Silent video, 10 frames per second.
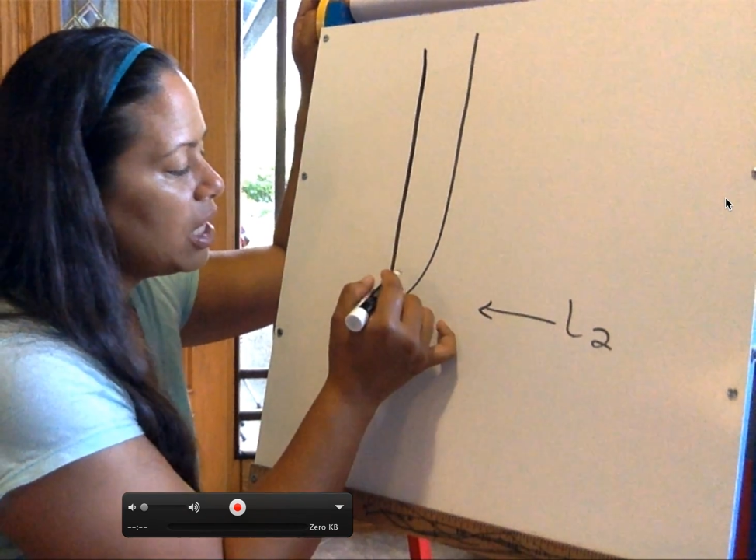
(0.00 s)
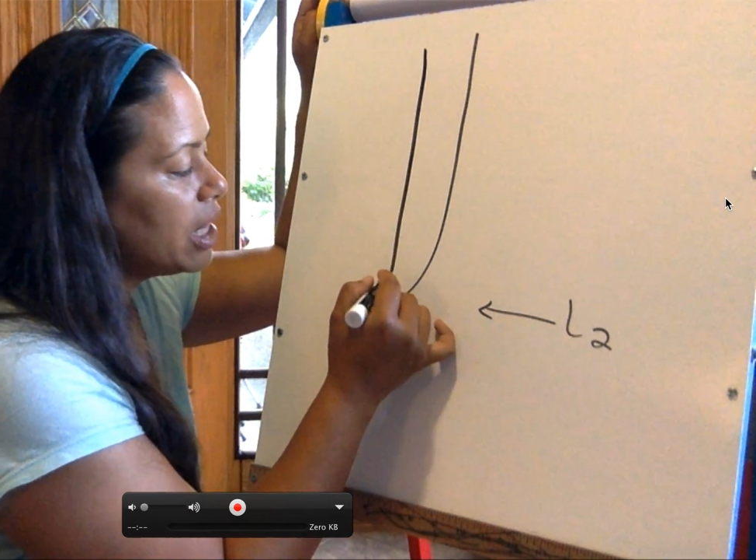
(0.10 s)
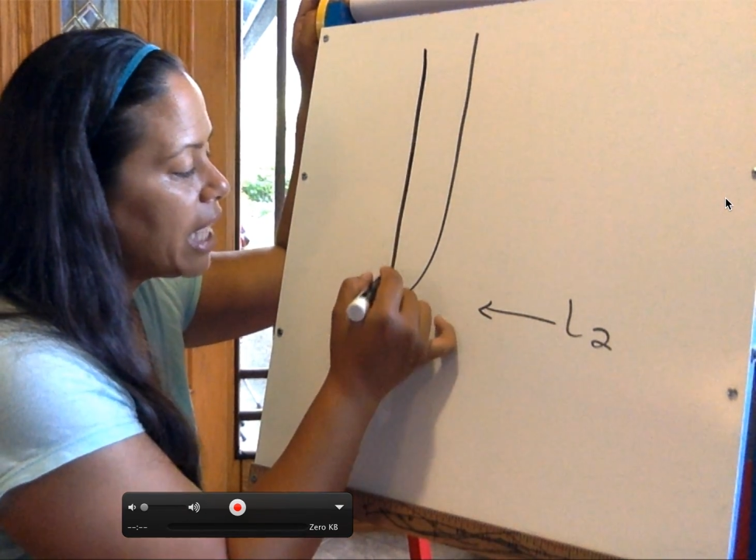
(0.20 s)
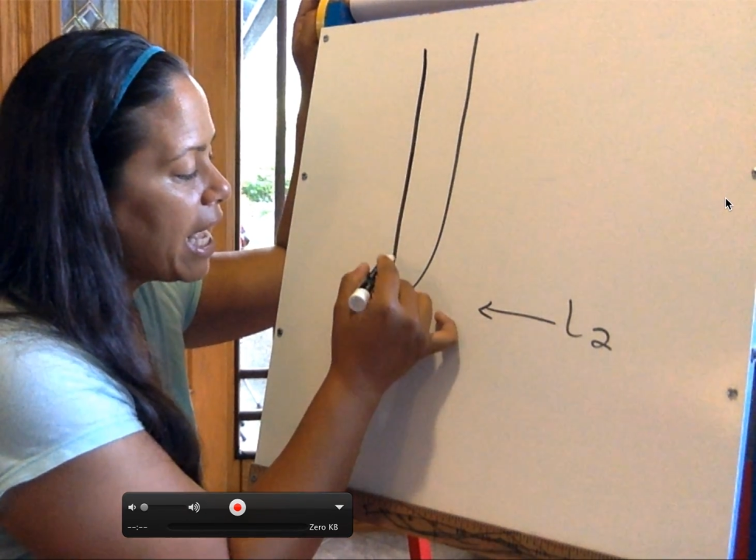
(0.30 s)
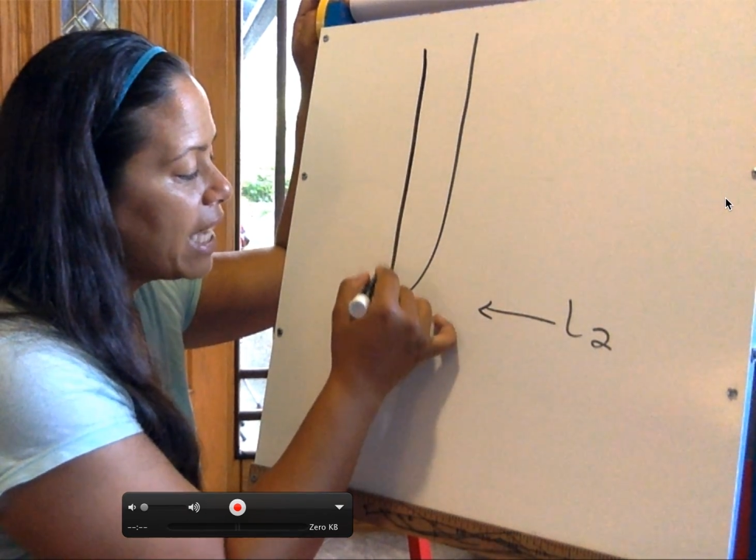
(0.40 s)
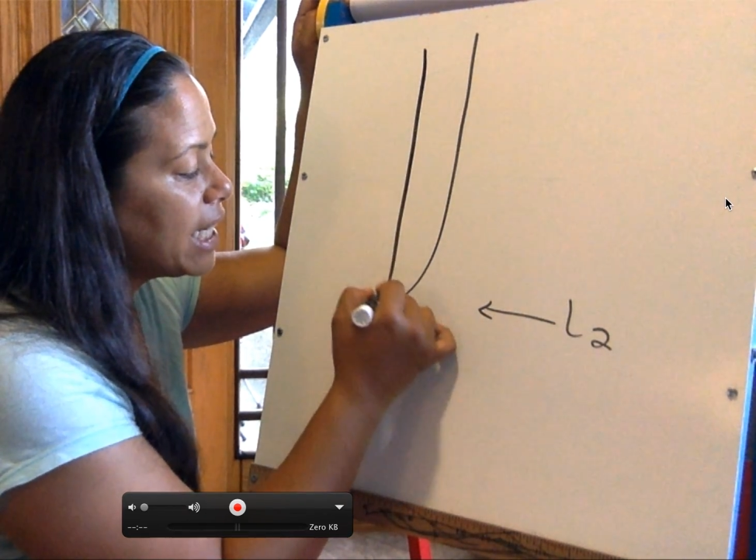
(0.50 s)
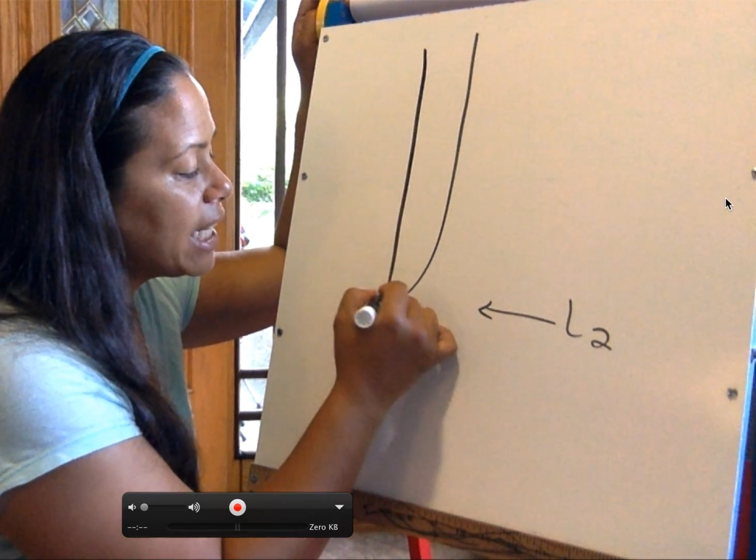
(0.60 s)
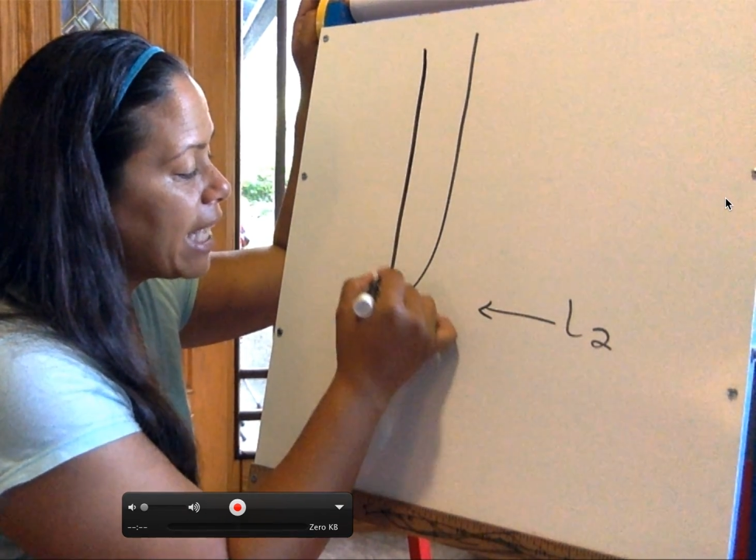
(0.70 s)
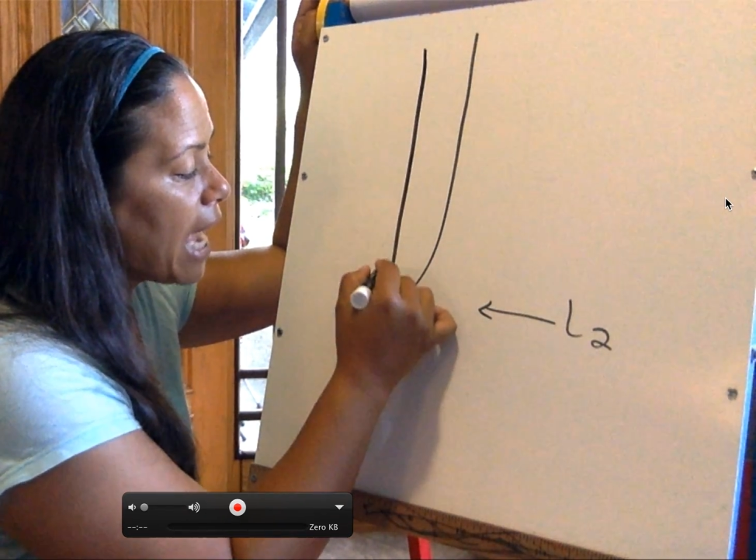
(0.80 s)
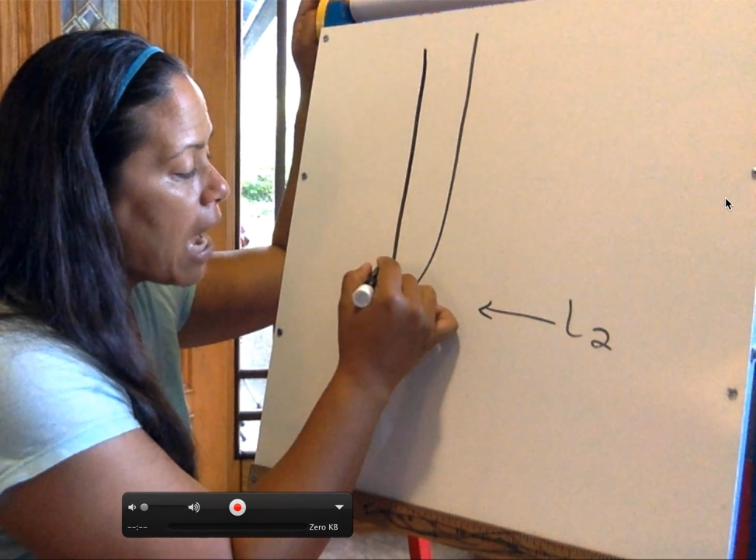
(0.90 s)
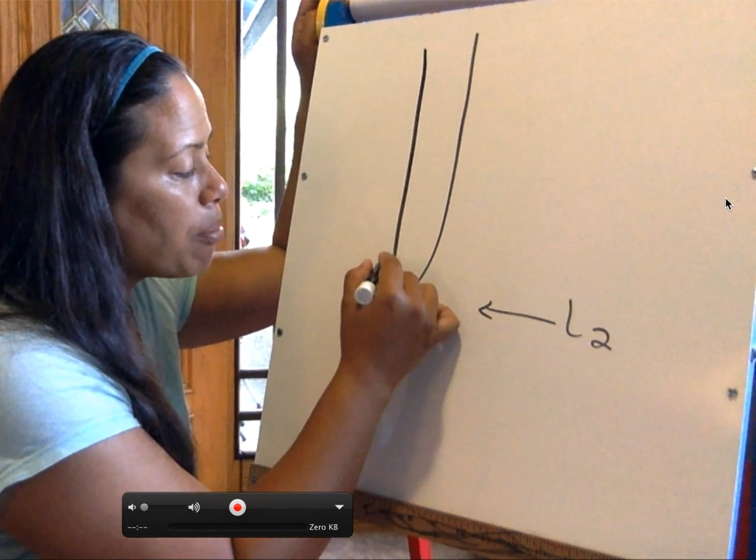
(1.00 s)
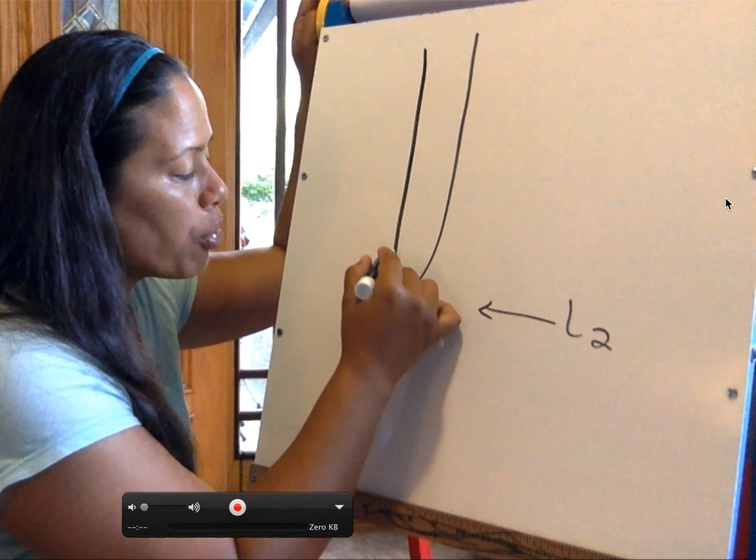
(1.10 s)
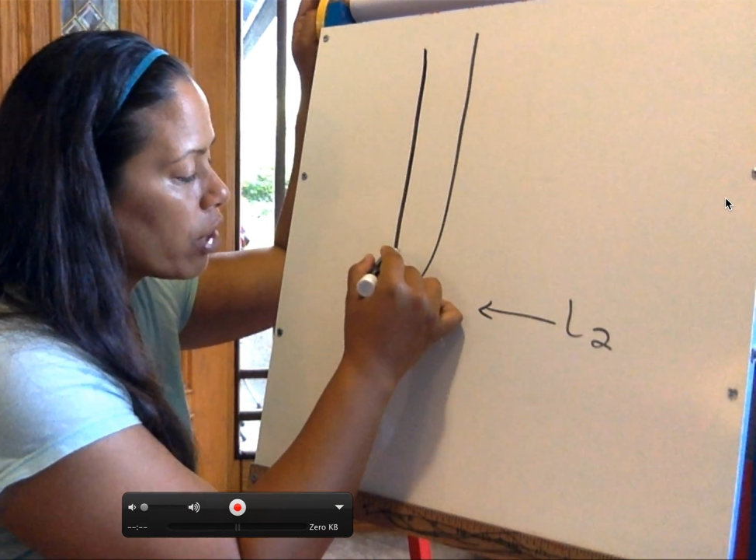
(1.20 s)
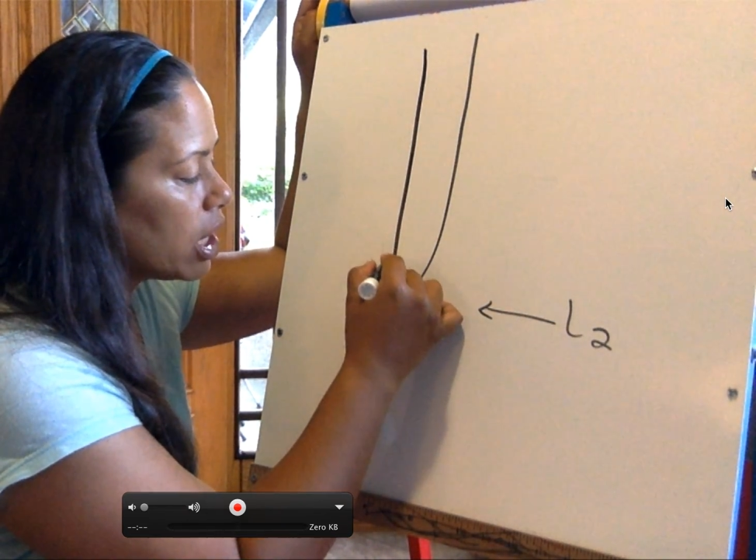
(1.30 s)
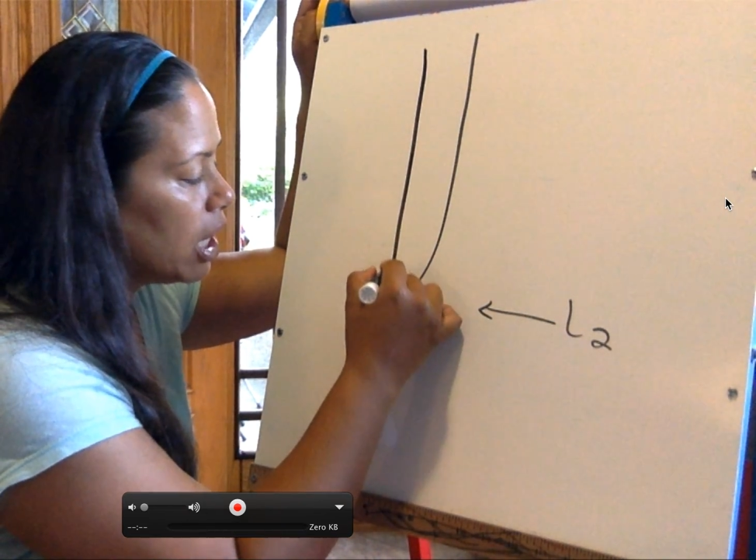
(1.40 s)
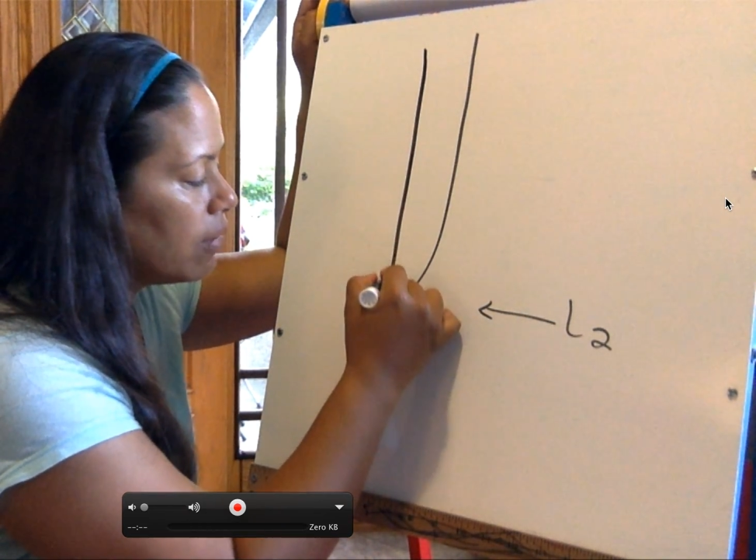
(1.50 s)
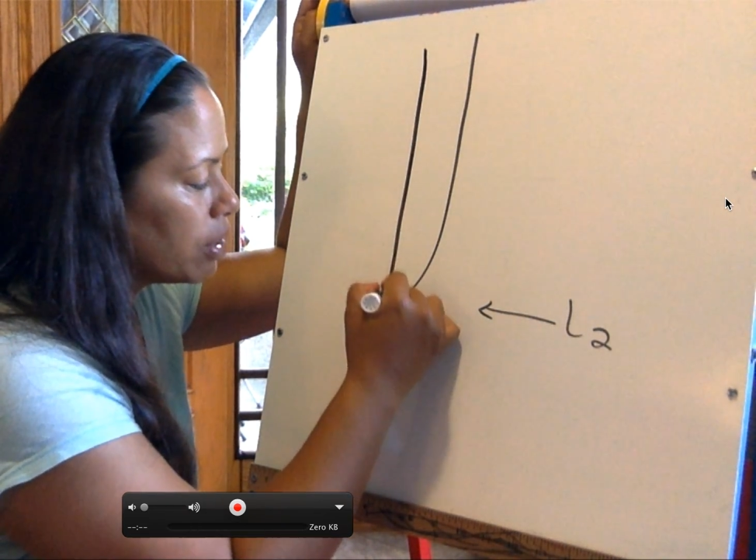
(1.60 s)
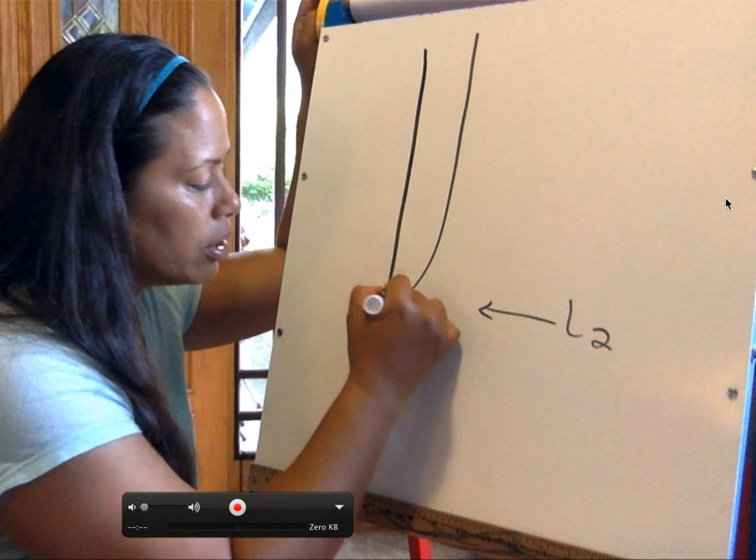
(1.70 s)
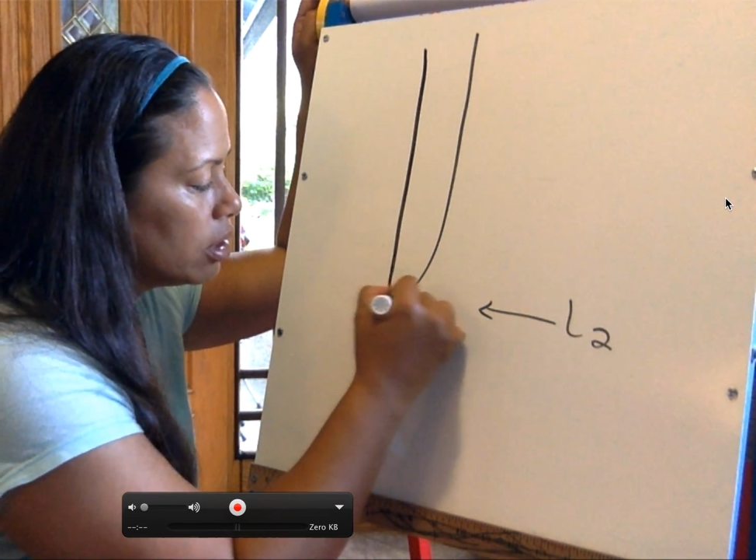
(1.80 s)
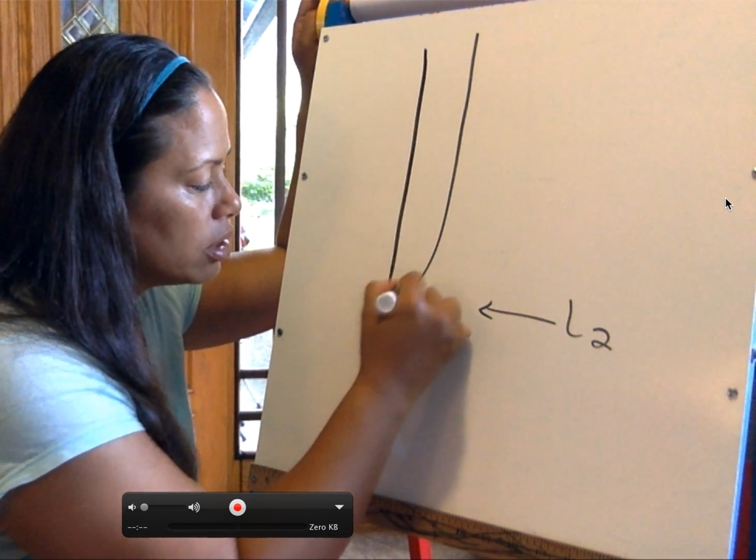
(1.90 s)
The end cap or cover,